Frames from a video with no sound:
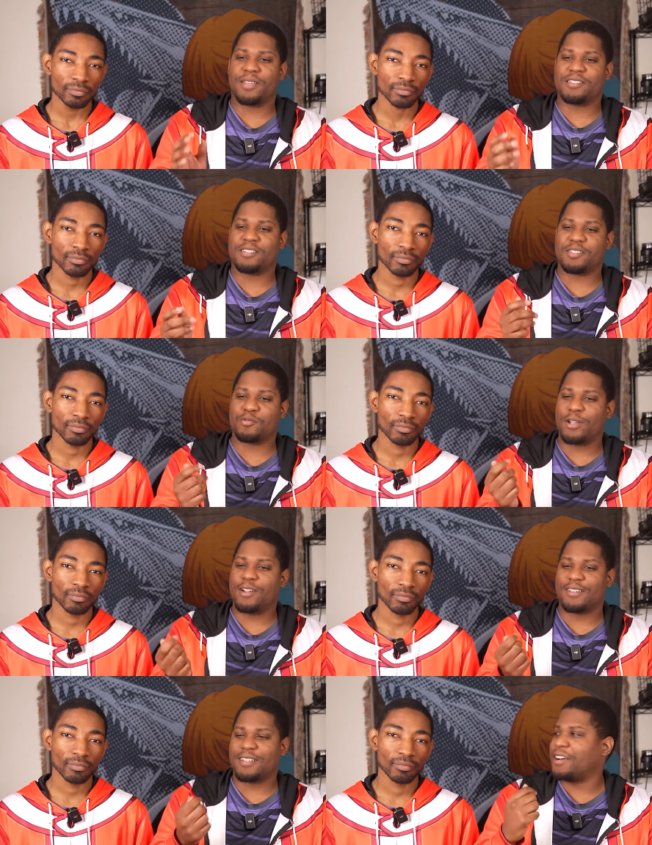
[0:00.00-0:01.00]
Speaker 1: because there's
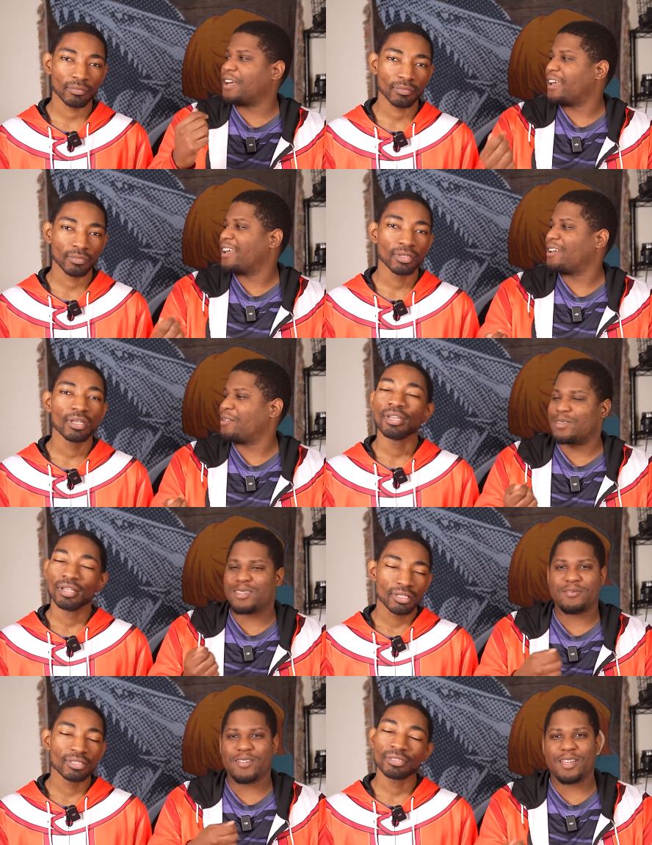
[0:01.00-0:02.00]
weird delay with
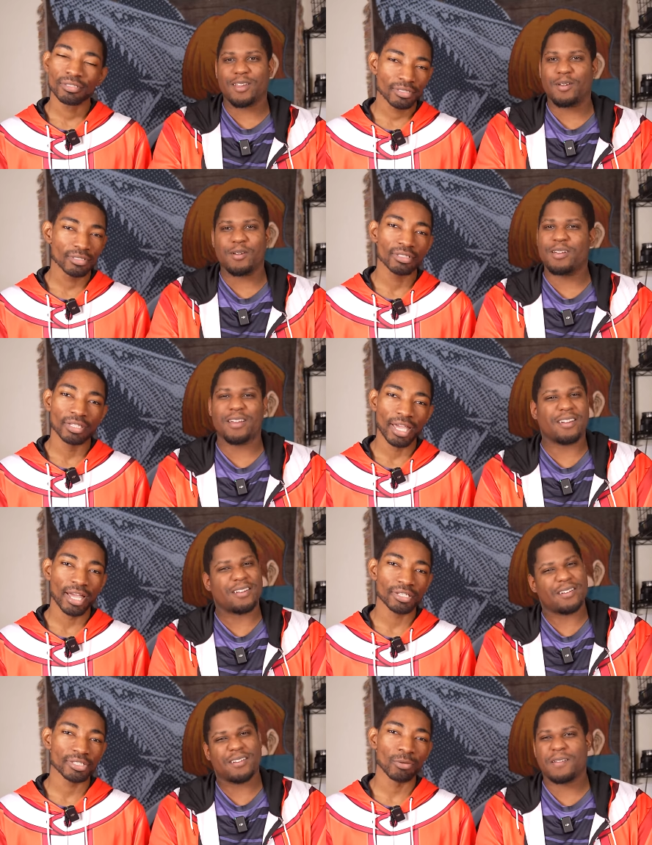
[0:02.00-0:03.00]
the video.
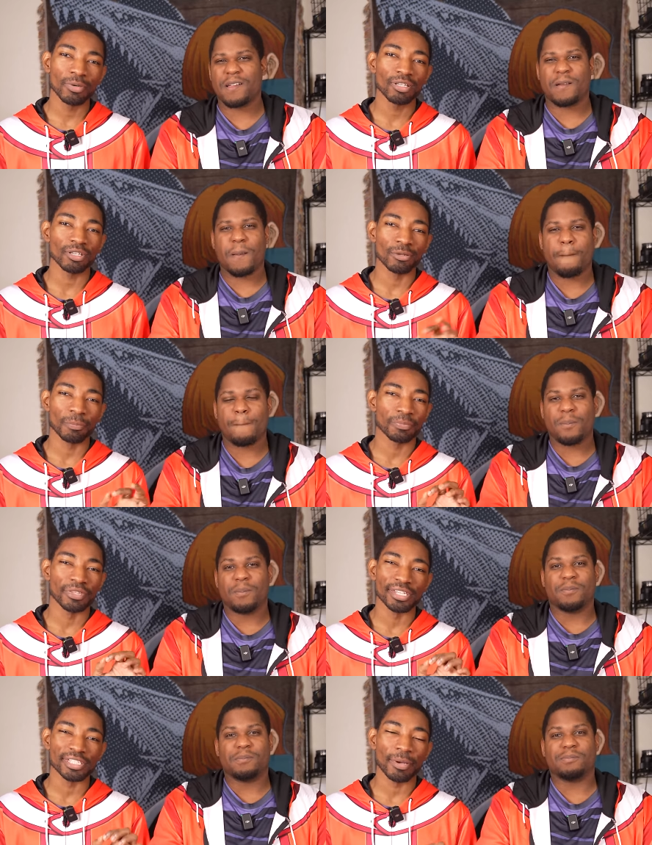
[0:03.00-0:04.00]
Speaker 2: Yeah, so many little
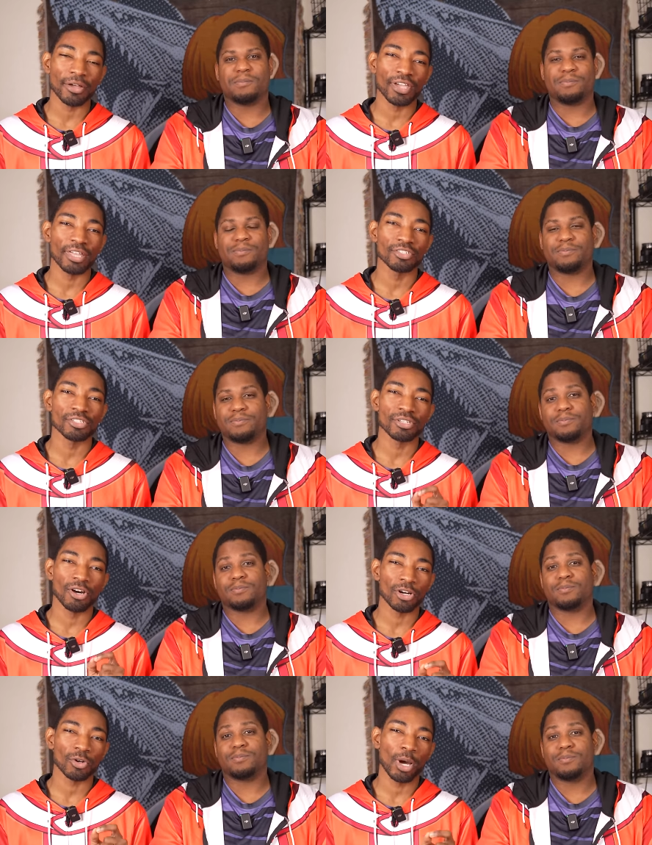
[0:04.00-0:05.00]
things about that that just
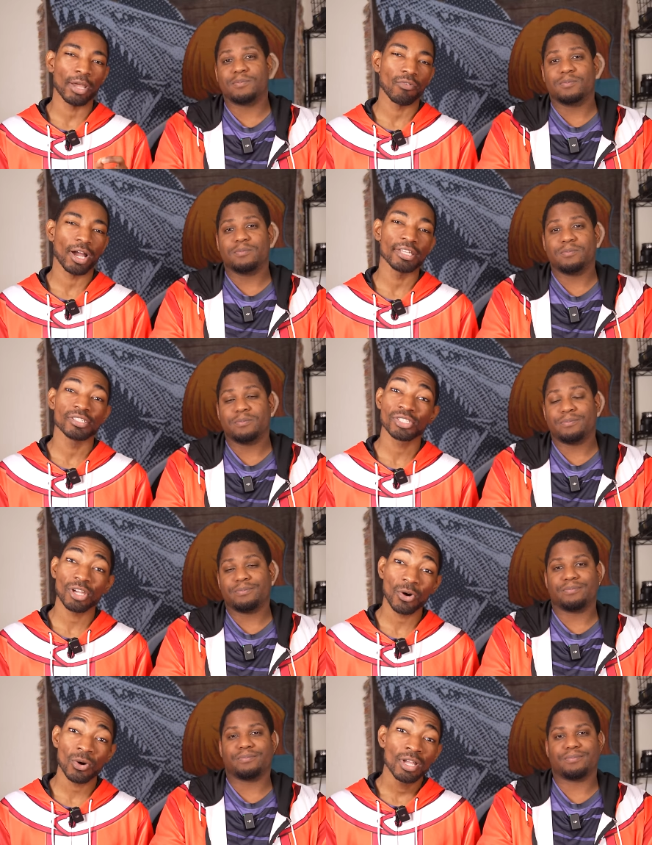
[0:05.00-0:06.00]
aren't quite right.
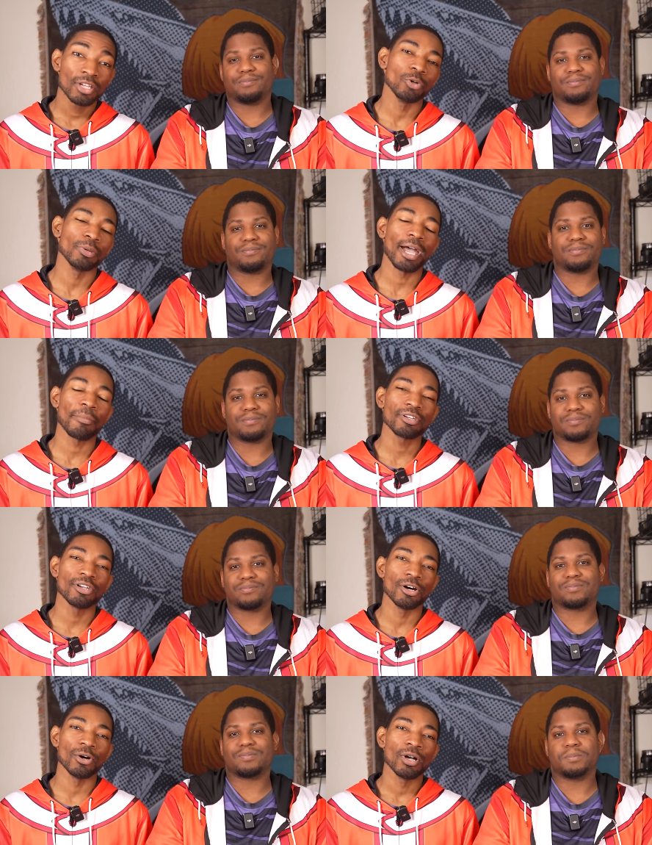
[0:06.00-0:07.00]
So you'll be happy to
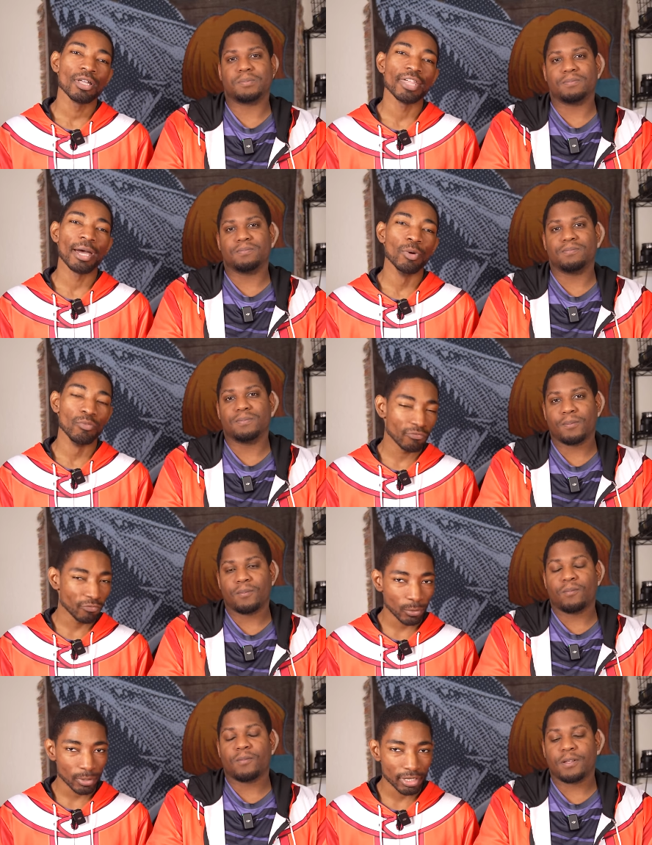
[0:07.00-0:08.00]
know that moving
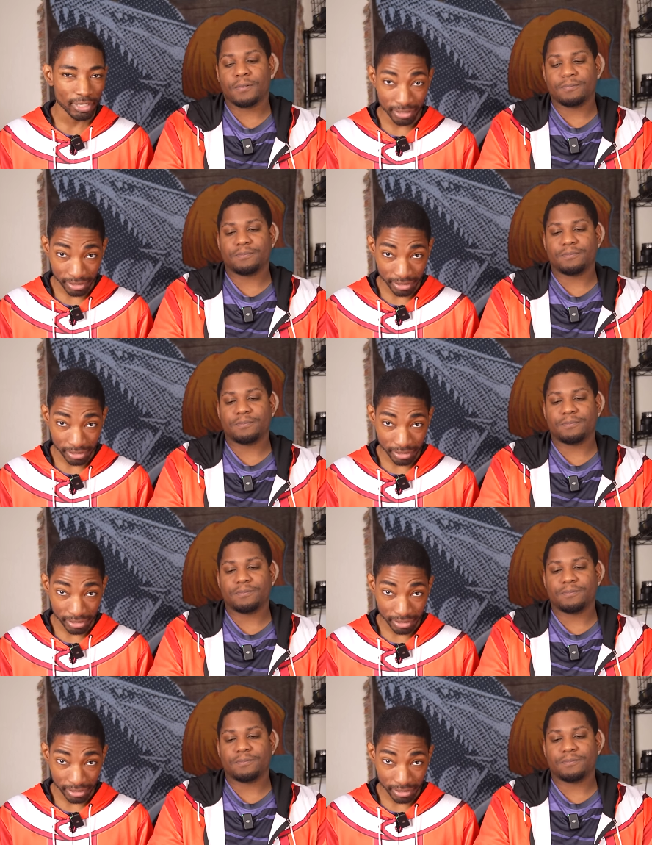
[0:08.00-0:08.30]
forward in the